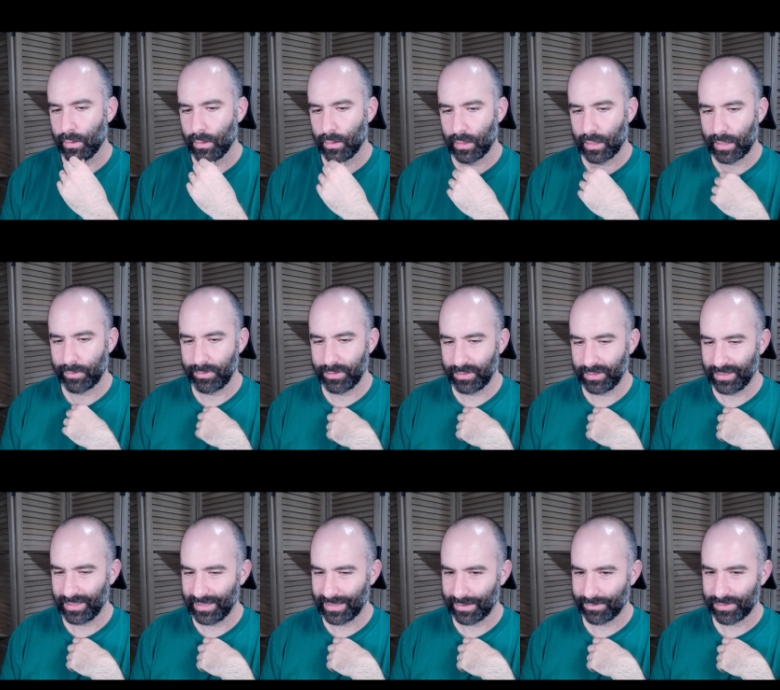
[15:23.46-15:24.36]
Obviously,
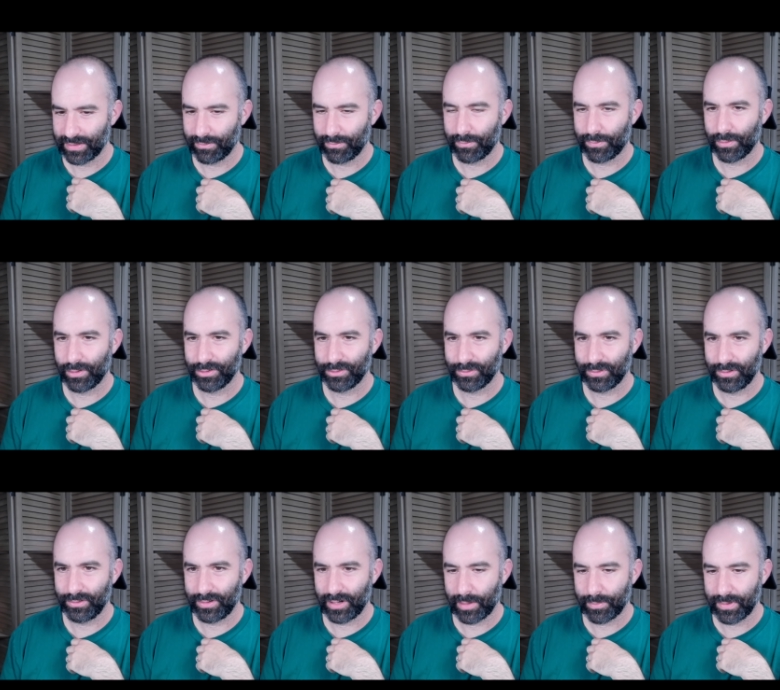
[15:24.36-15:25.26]
king f7 first would
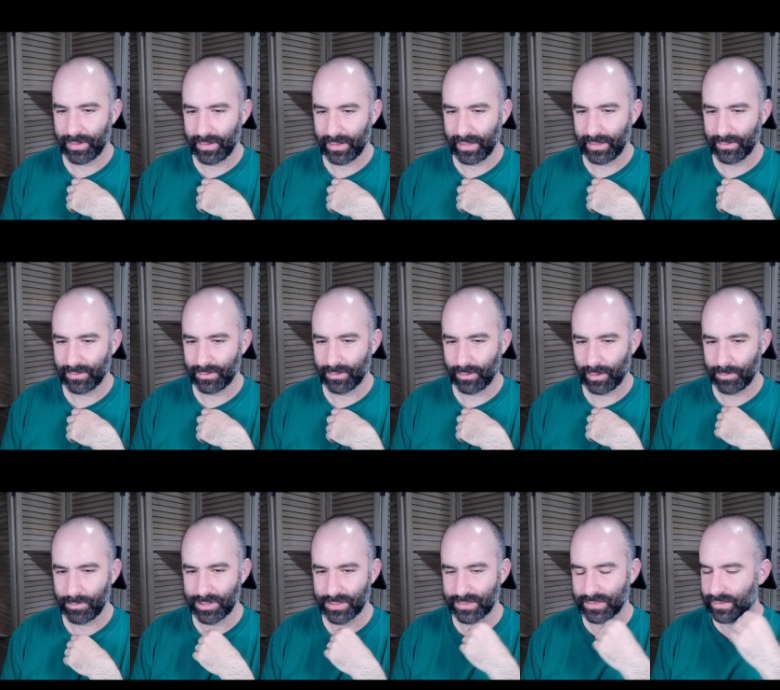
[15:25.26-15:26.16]
have dropped the knight, so
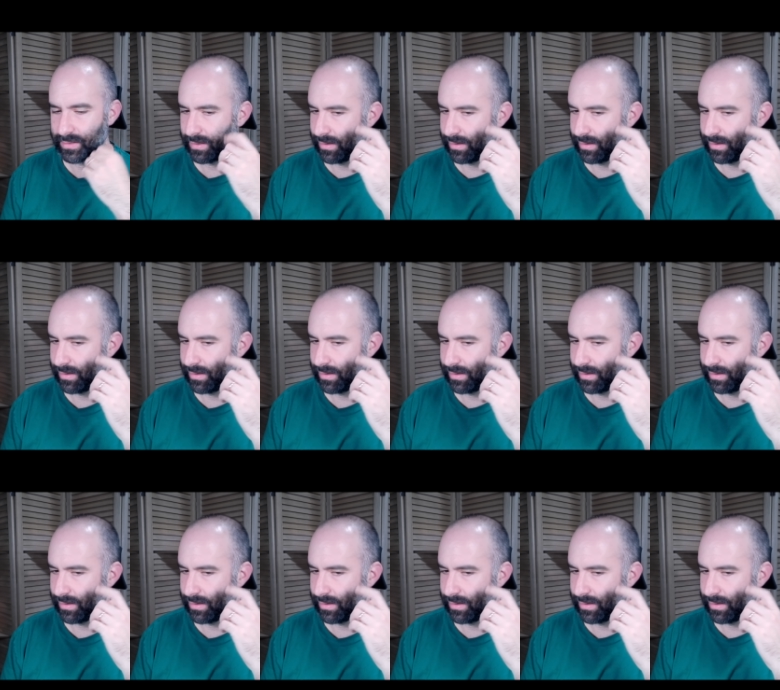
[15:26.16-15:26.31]
I'm just